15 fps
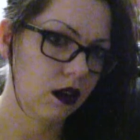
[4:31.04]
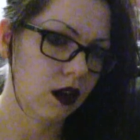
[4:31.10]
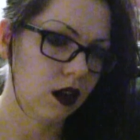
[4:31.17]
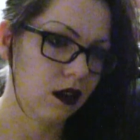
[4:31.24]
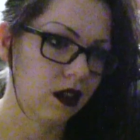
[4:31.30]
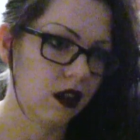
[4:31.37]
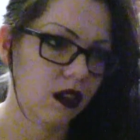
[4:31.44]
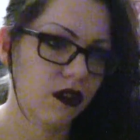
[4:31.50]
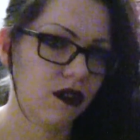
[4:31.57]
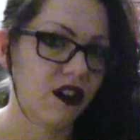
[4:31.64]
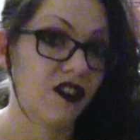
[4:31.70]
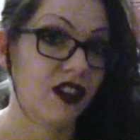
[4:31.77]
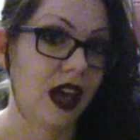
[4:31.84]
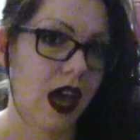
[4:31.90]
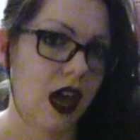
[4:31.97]
until the
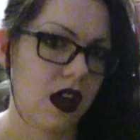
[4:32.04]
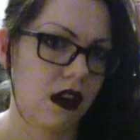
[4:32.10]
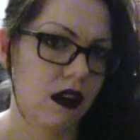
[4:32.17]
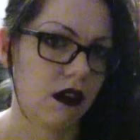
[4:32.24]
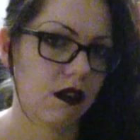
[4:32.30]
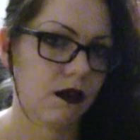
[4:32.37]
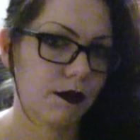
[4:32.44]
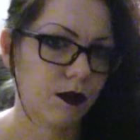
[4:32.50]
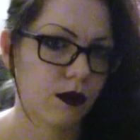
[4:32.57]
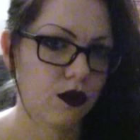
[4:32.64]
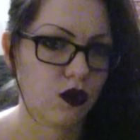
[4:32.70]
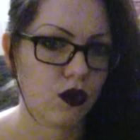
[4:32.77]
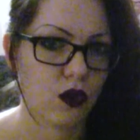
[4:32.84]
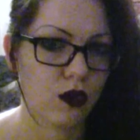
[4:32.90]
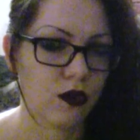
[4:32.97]
very end,
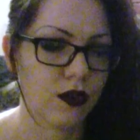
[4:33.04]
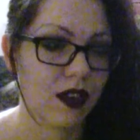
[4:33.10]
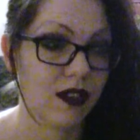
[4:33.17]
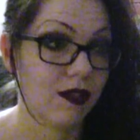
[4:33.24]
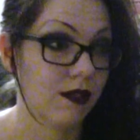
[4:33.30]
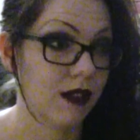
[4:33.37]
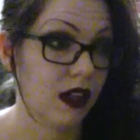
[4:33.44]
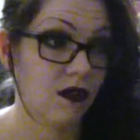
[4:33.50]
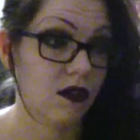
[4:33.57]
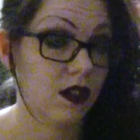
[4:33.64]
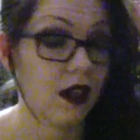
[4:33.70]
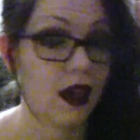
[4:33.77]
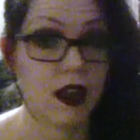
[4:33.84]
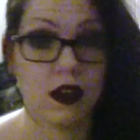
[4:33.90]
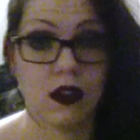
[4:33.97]
sort of. And even
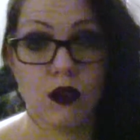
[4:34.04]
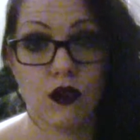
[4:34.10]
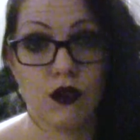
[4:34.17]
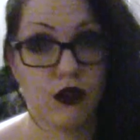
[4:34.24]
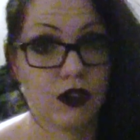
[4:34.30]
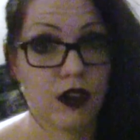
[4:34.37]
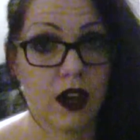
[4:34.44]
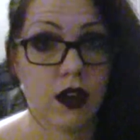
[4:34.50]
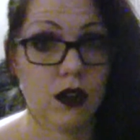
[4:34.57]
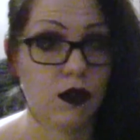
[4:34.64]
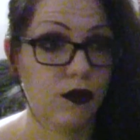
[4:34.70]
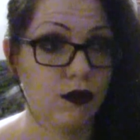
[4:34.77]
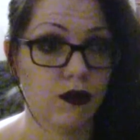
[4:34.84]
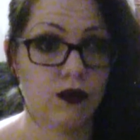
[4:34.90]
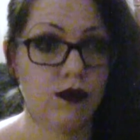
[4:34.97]
then, you just kind
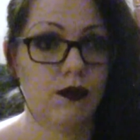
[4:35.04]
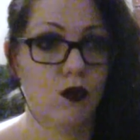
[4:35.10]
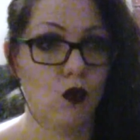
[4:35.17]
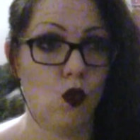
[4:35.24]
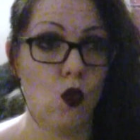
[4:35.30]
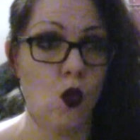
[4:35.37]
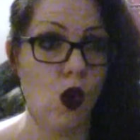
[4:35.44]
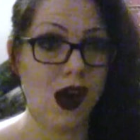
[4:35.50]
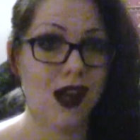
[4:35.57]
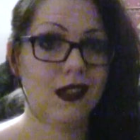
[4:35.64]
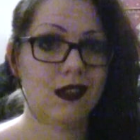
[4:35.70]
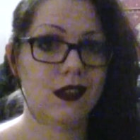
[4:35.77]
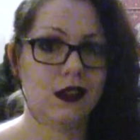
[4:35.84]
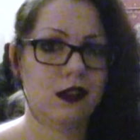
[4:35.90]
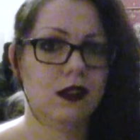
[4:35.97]
of,
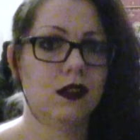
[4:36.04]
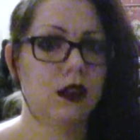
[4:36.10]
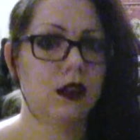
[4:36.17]
what?